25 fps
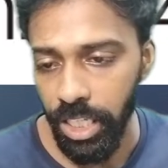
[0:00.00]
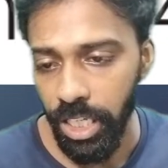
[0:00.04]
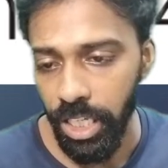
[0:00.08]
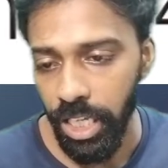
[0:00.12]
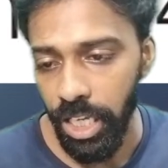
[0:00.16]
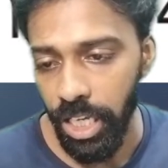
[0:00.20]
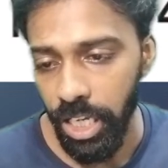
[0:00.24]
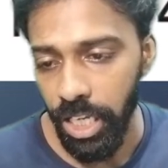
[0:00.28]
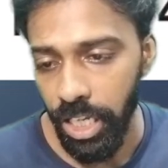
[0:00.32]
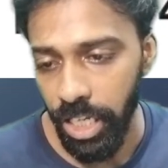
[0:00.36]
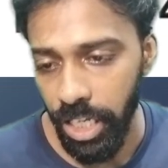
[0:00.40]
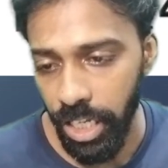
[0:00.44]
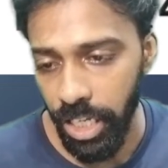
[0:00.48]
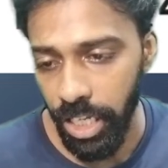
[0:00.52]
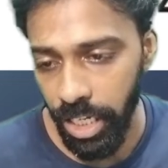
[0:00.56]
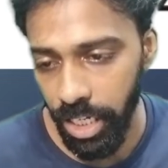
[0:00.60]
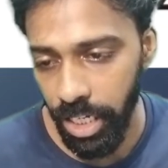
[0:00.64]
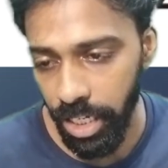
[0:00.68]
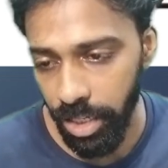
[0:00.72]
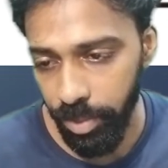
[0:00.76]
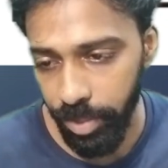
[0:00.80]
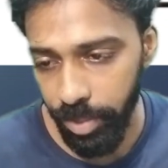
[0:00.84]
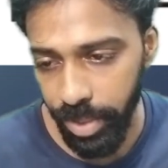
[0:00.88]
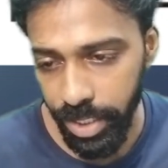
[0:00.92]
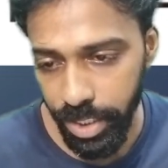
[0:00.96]
and the
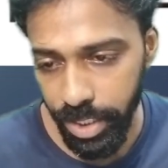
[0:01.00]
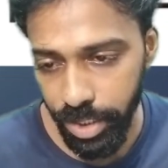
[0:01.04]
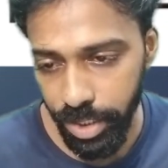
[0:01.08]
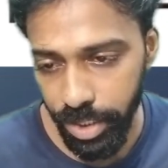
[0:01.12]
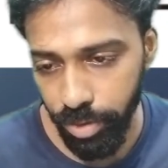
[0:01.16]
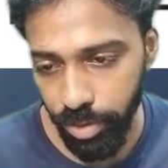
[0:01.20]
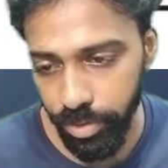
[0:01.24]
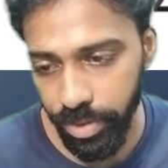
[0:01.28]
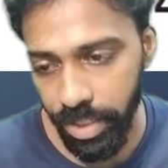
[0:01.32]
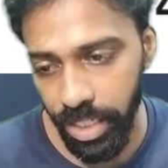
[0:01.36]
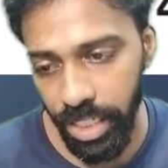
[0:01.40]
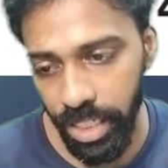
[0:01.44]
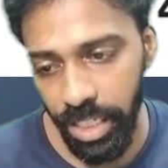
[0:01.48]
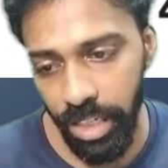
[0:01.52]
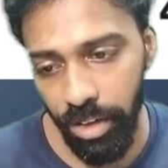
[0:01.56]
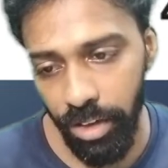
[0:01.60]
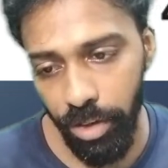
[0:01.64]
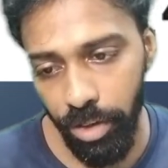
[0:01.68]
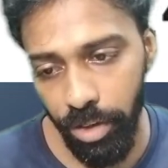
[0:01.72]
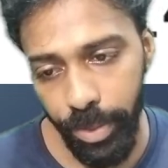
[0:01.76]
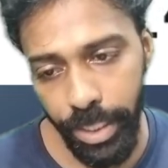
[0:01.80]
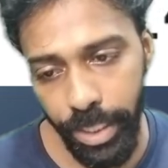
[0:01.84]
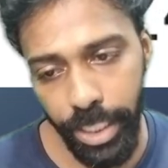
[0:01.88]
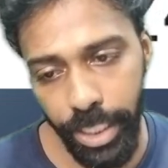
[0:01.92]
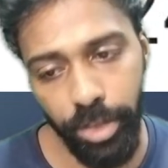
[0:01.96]
Ministry of Skill
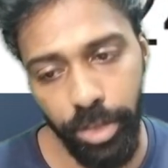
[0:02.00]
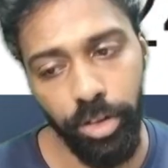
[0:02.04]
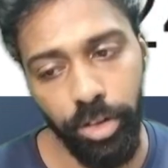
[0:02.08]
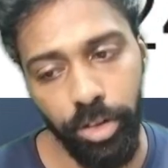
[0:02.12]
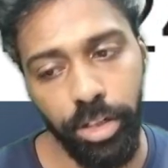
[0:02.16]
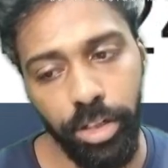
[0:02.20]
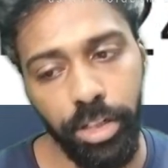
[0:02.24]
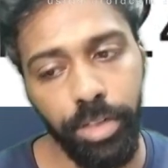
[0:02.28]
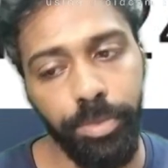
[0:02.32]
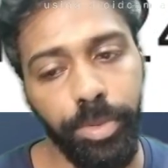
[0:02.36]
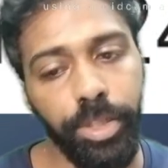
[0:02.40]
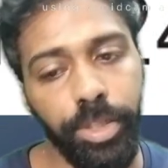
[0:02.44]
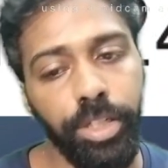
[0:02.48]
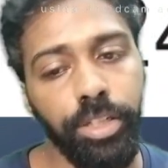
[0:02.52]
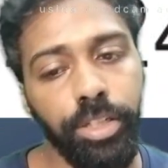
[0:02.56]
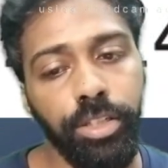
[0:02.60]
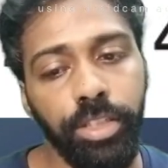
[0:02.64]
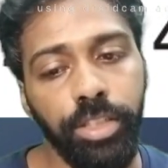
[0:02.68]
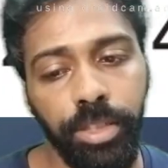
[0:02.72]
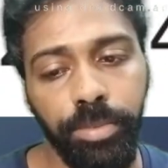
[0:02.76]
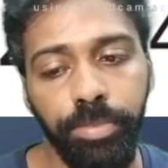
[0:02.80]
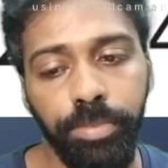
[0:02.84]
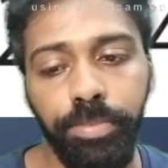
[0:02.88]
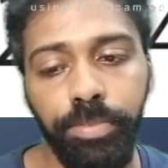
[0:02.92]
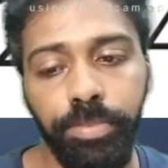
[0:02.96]
Development and Entrepreneurship
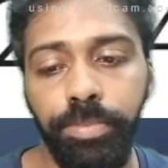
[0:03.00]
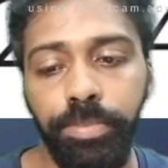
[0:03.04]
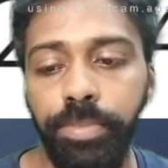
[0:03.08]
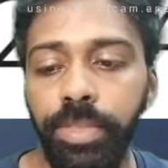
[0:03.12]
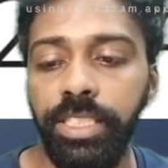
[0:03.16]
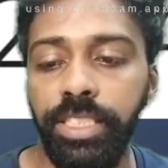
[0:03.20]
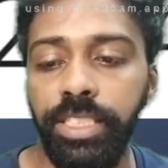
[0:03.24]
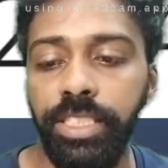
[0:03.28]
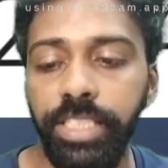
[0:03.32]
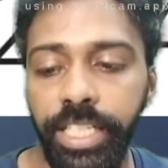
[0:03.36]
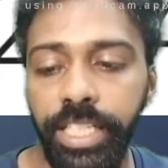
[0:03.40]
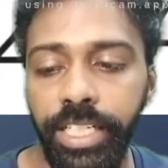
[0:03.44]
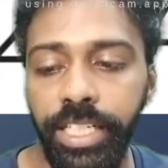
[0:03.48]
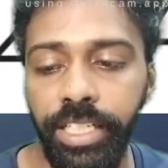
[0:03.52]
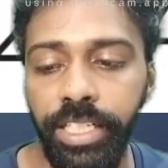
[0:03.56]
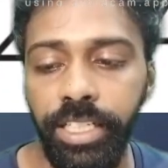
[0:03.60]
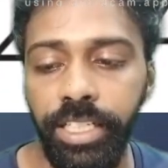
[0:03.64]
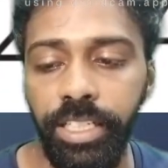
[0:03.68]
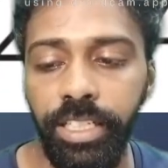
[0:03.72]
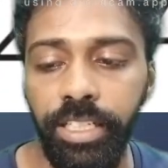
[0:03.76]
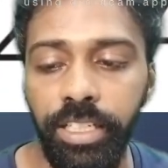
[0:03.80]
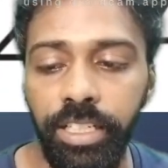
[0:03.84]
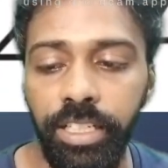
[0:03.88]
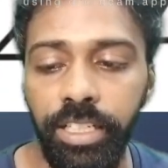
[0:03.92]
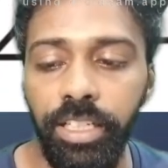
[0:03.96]
sent
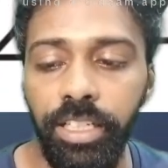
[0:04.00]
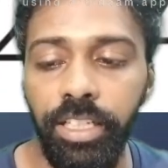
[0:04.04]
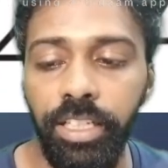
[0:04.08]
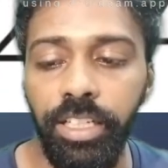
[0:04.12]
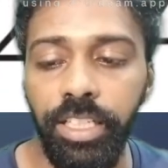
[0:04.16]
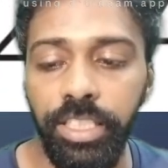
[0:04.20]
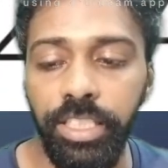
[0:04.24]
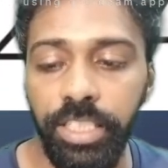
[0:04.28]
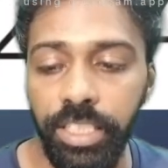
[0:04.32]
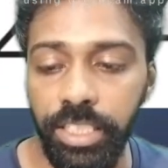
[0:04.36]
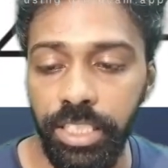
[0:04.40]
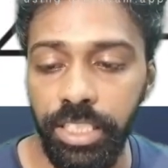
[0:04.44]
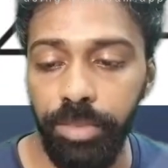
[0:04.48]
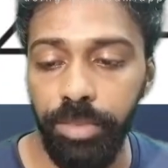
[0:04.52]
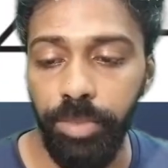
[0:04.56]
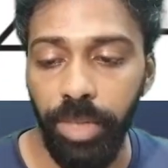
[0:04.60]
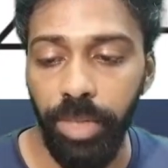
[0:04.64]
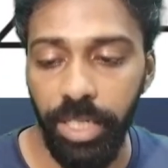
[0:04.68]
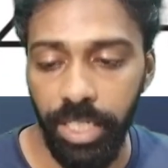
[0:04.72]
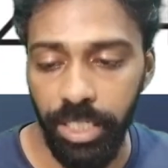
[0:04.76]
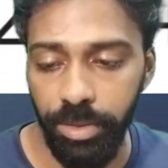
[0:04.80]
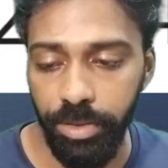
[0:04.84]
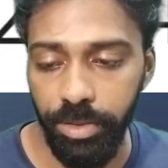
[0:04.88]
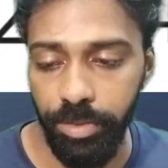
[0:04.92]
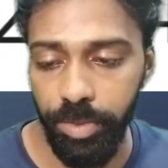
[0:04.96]
60
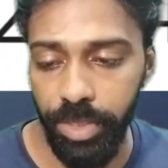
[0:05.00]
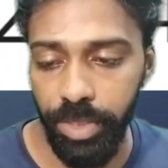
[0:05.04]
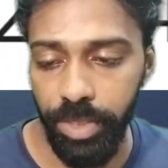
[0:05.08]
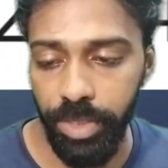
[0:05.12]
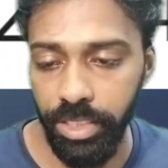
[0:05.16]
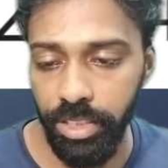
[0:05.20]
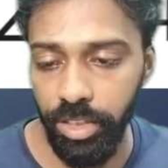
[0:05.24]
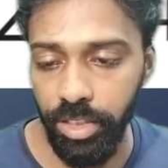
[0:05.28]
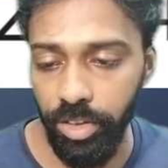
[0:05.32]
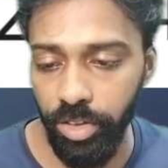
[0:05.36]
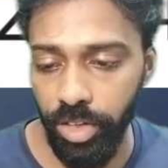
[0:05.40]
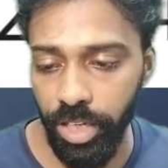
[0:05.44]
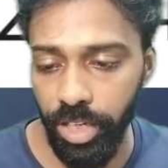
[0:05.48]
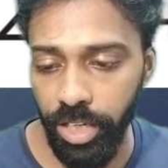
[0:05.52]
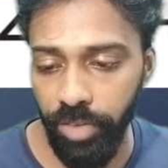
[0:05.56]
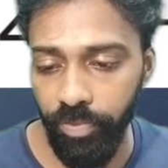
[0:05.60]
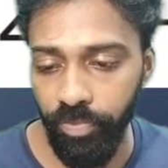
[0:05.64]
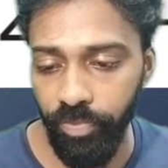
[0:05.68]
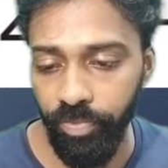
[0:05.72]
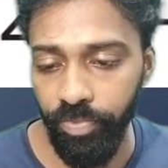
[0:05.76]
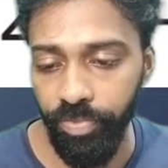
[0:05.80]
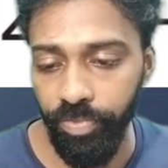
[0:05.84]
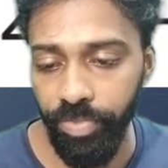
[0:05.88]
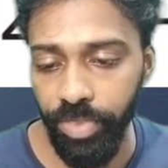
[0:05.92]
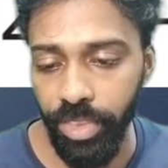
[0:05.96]
participants. Okay,
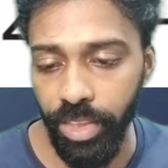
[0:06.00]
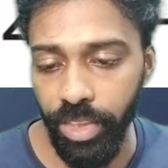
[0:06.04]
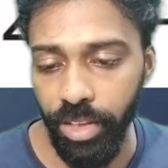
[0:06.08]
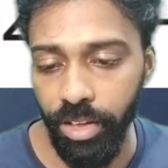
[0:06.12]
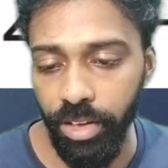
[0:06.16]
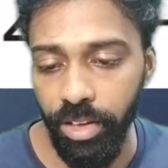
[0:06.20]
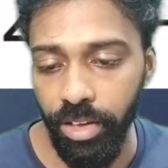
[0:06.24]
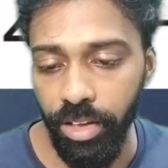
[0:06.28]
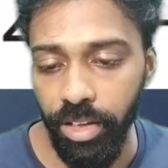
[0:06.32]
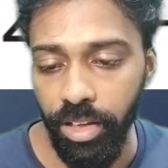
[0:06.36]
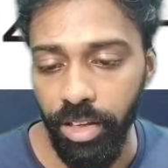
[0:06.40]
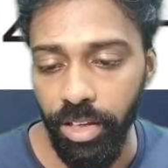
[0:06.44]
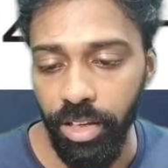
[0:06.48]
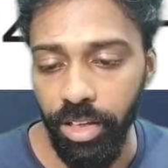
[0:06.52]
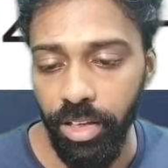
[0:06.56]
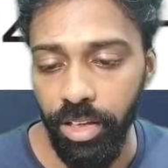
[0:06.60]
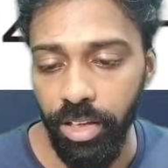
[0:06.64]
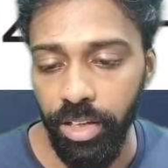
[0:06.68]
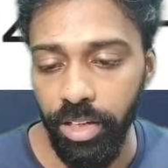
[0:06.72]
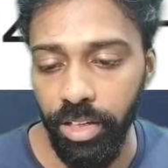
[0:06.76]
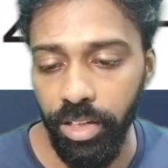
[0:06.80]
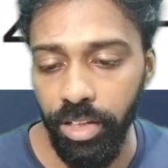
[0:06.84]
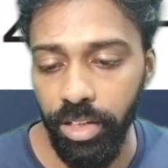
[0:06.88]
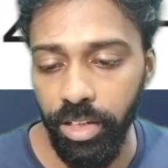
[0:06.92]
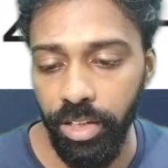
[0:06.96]

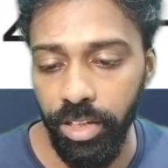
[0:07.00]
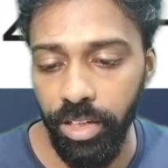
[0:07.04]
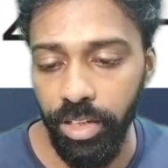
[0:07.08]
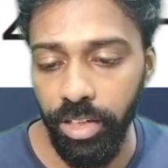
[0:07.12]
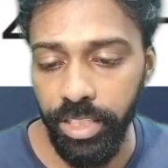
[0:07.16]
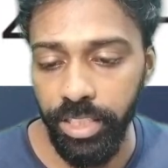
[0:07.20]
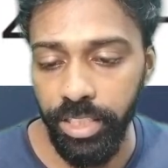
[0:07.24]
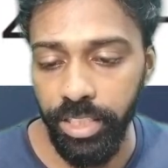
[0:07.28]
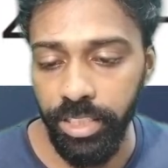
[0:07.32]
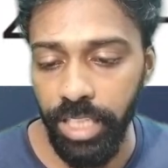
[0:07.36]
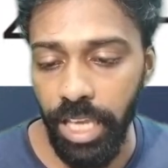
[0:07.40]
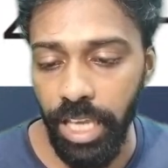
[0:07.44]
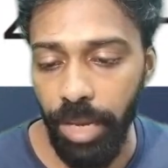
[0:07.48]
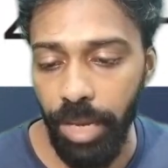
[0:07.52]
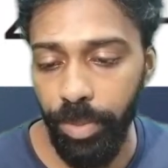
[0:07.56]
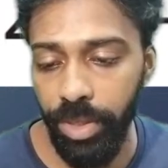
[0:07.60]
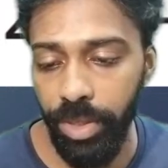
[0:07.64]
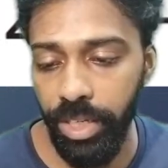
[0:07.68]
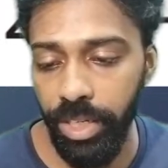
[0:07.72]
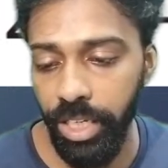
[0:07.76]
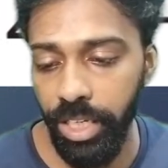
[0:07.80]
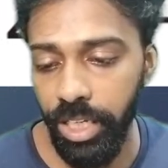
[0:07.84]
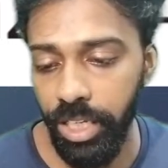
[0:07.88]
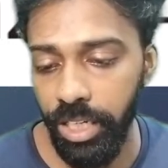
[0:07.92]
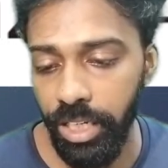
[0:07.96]
it is
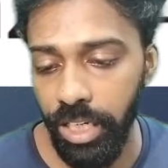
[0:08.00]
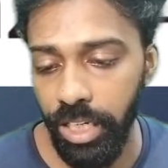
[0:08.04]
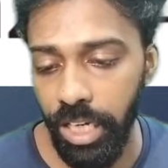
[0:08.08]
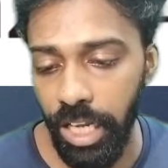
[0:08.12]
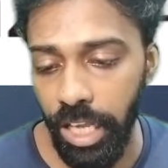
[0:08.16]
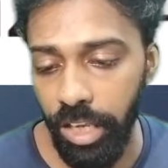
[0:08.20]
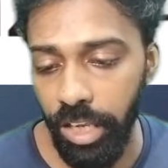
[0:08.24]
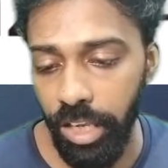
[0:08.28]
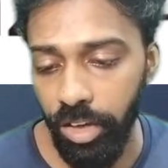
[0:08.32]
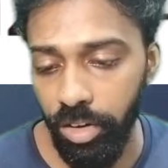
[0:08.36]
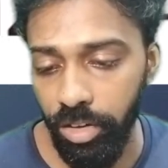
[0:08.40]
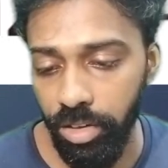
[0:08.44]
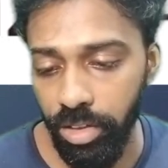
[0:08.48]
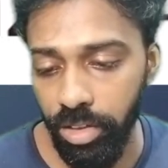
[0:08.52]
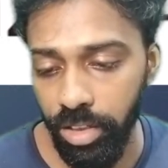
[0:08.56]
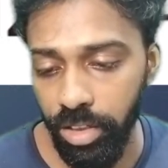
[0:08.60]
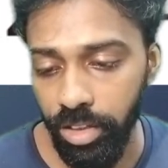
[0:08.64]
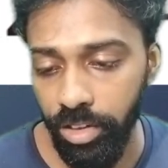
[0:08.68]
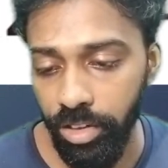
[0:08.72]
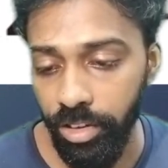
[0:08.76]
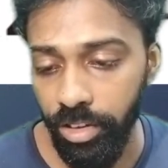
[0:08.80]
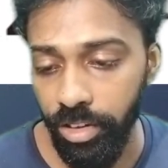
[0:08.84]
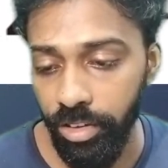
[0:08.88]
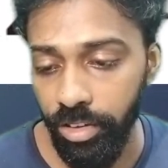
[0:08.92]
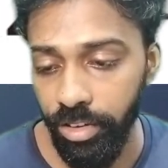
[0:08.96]
happening in Lyon.
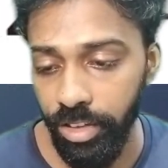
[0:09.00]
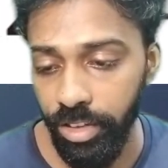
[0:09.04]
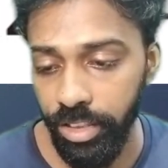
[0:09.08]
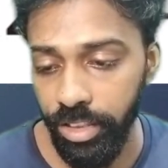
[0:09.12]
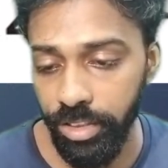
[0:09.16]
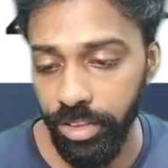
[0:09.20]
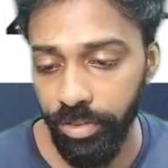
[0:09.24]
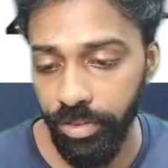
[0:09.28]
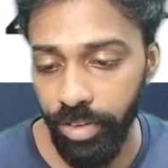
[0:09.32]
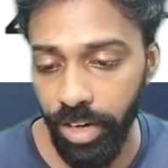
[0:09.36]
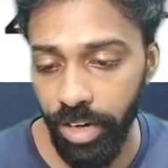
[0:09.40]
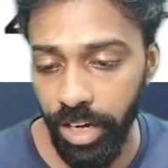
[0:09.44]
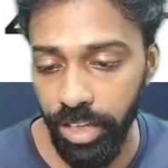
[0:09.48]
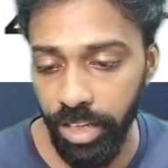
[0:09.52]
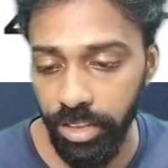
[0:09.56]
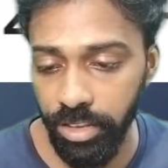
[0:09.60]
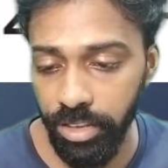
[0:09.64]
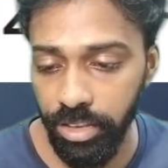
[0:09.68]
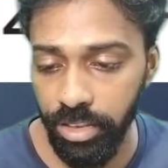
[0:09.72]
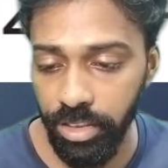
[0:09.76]
It's a France.